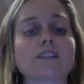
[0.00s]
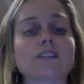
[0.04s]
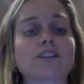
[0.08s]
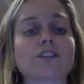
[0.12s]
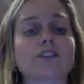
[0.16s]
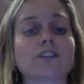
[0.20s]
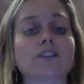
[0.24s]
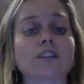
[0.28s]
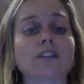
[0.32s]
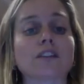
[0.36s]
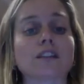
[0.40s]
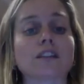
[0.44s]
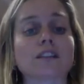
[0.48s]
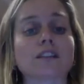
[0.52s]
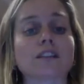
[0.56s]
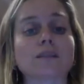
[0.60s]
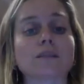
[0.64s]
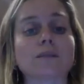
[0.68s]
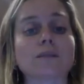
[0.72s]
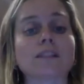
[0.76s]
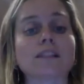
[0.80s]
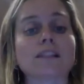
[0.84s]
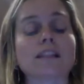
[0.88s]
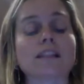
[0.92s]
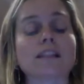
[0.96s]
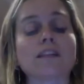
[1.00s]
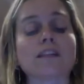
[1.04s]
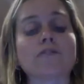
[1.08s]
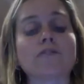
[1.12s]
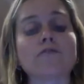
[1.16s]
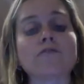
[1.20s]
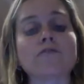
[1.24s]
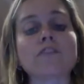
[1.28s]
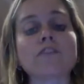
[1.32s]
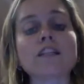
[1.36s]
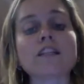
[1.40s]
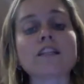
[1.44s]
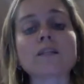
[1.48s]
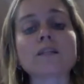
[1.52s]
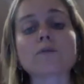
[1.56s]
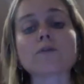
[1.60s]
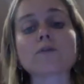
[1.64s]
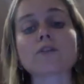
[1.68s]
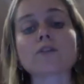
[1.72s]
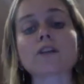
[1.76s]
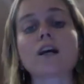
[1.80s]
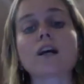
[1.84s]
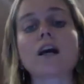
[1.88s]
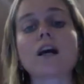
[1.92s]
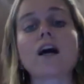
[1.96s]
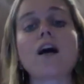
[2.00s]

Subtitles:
Yoga Customers Now from Facebook